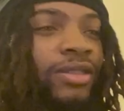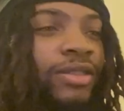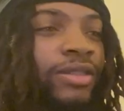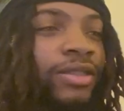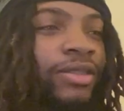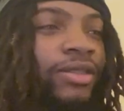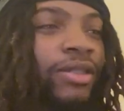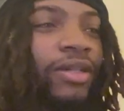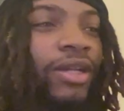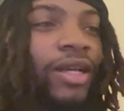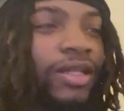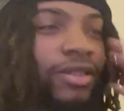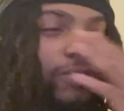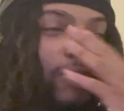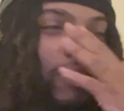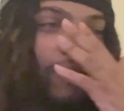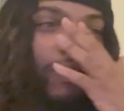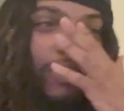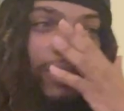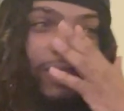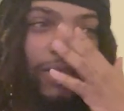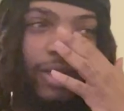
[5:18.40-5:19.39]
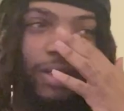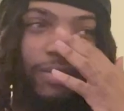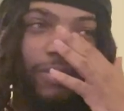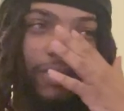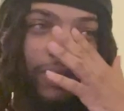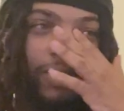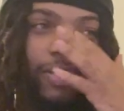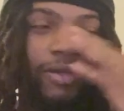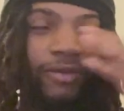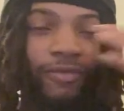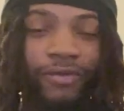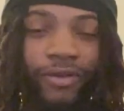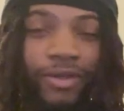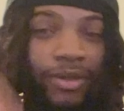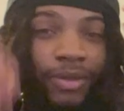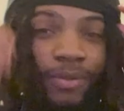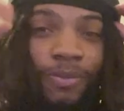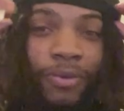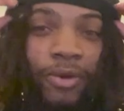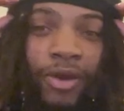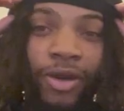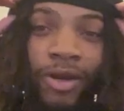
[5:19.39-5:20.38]
So that's what we summing up for the
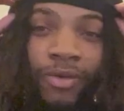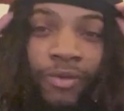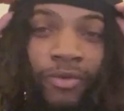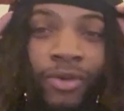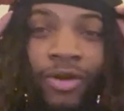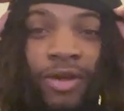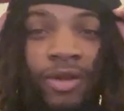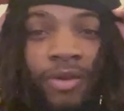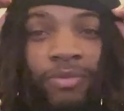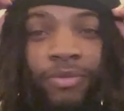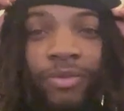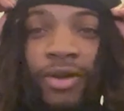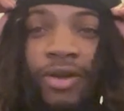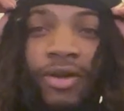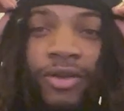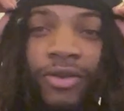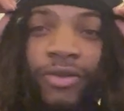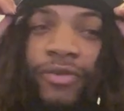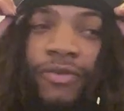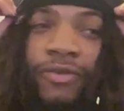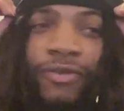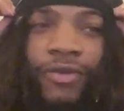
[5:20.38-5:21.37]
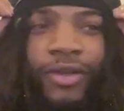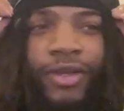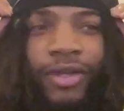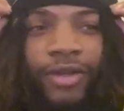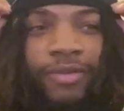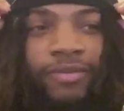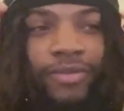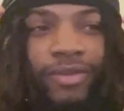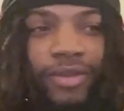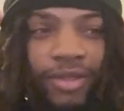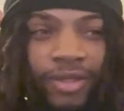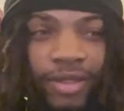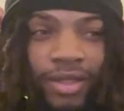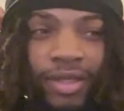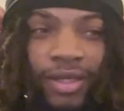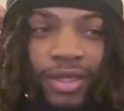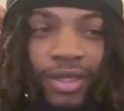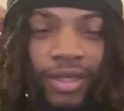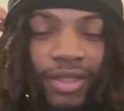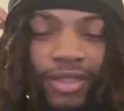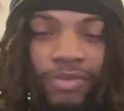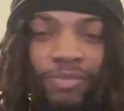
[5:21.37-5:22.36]
part one, bro. You feel me?
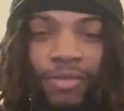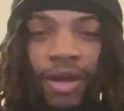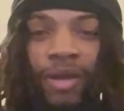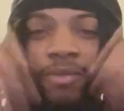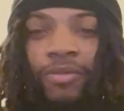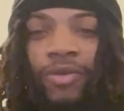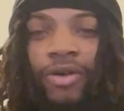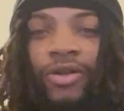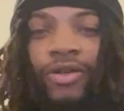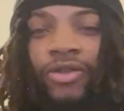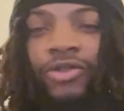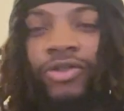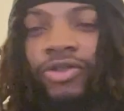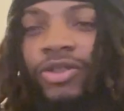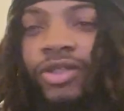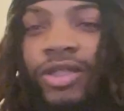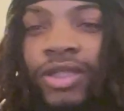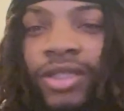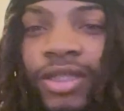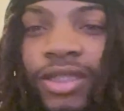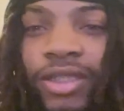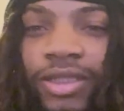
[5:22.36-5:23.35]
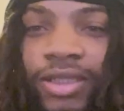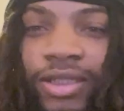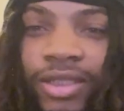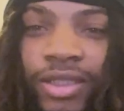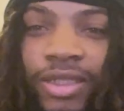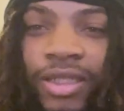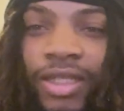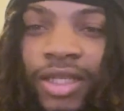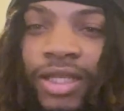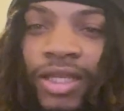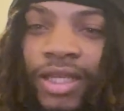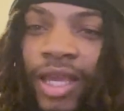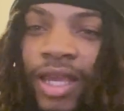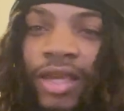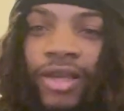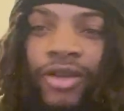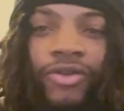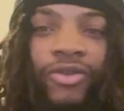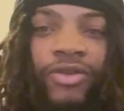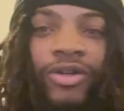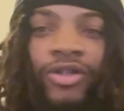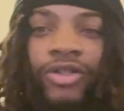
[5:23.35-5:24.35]
His mom on drugs. She he ain't
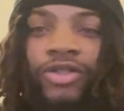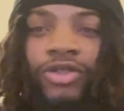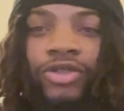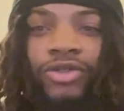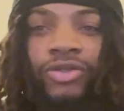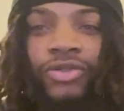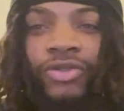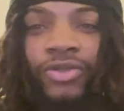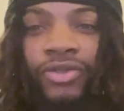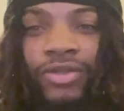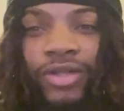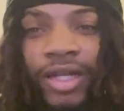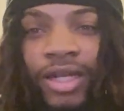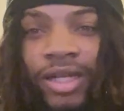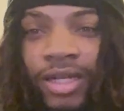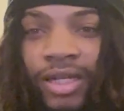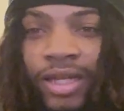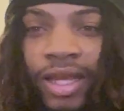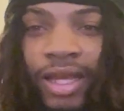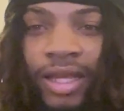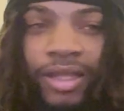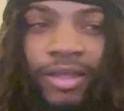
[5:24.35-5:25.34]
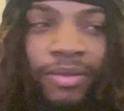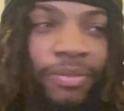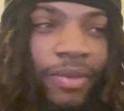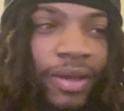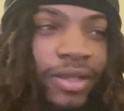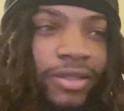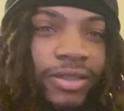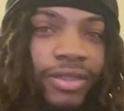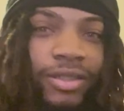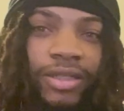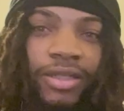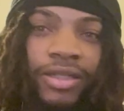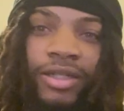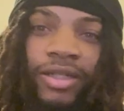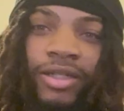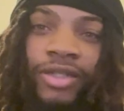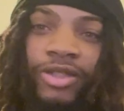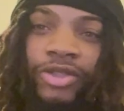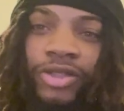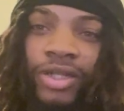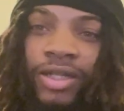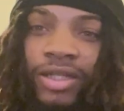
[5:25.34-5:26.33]
going to school, none of that. He basically
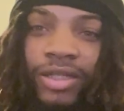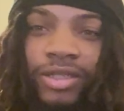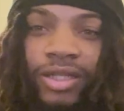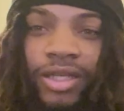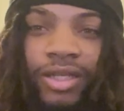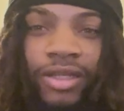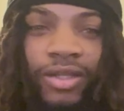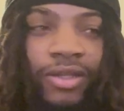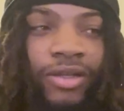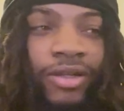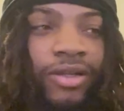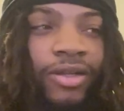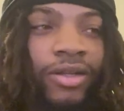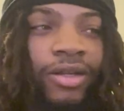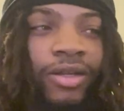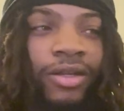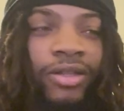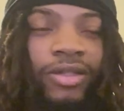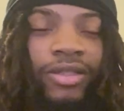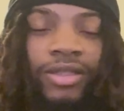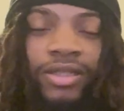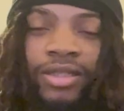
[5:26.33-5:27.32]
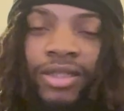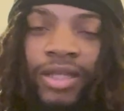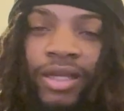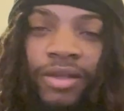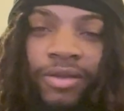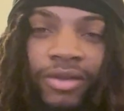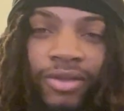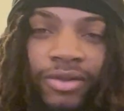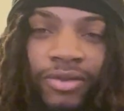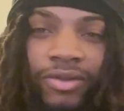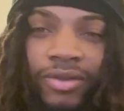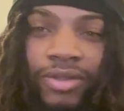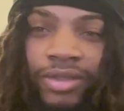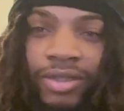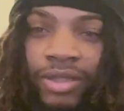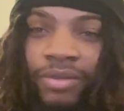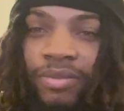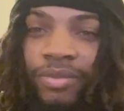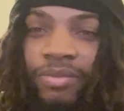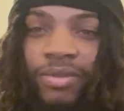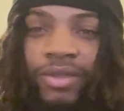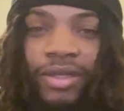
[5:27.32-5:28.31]
there trying to take care of her, and she ain't doing
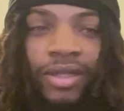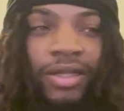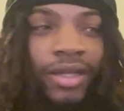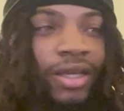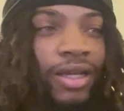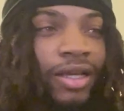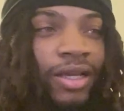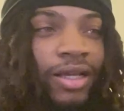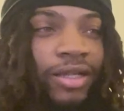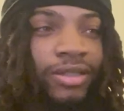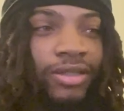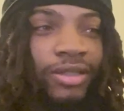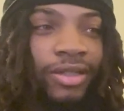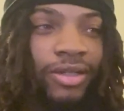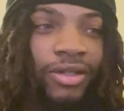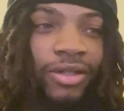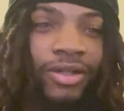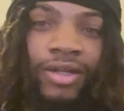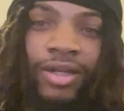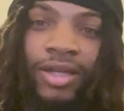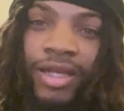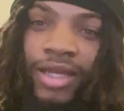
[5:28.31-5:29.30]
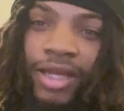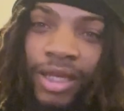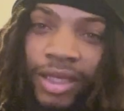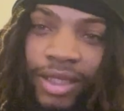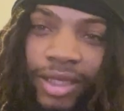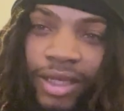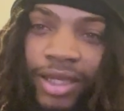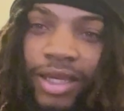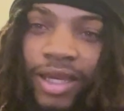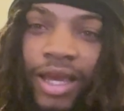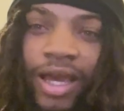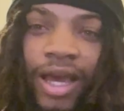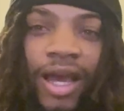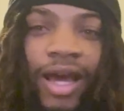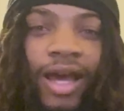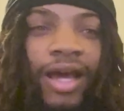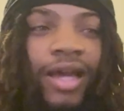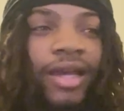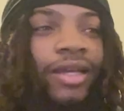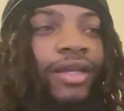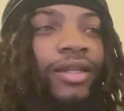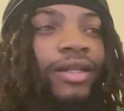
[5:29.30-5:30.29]
shit but being the asshole, getting
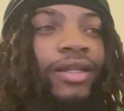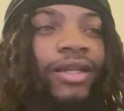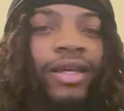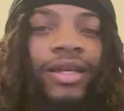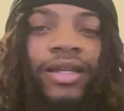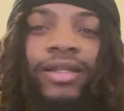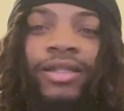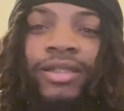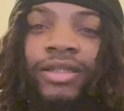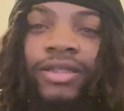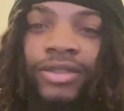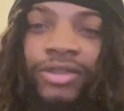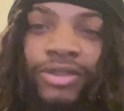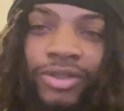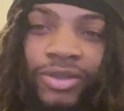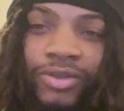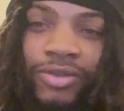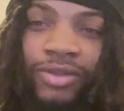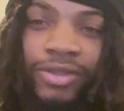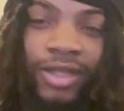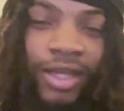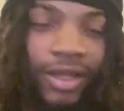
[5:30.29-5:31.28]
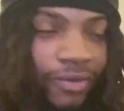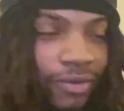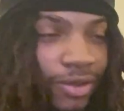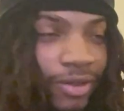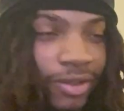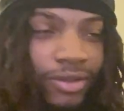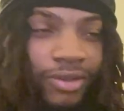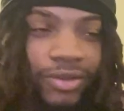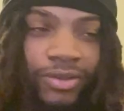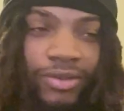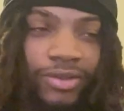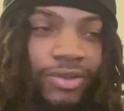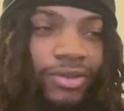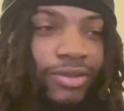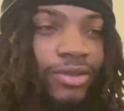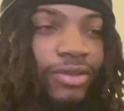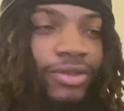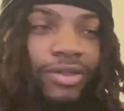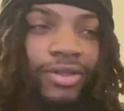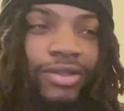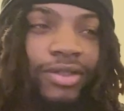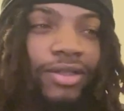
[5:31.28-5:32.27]
hot and letting niggas do what they want to do to
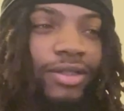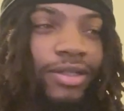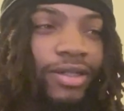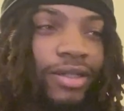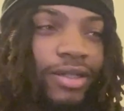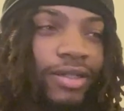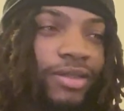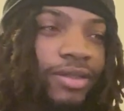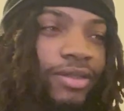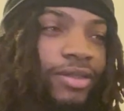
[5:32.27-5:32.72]
her all day.